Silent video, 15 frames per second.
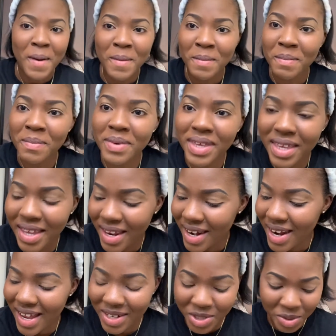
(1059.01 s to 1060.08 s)
me
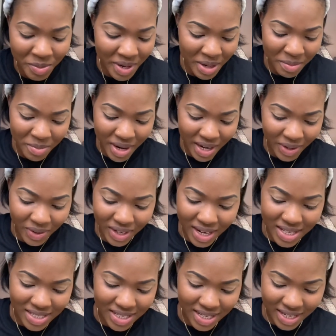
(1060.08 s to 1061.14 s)
not trouble them bright
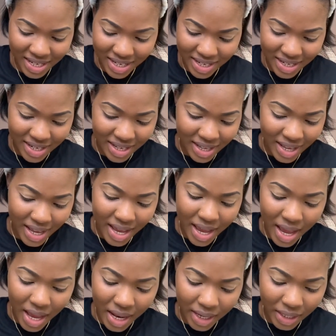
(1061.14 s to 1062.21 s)
colors the other day.
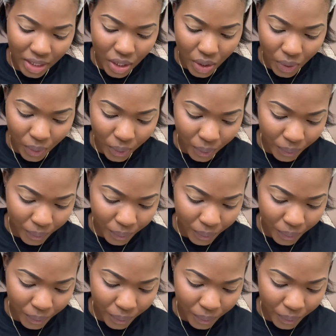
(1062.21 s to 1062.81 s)
No.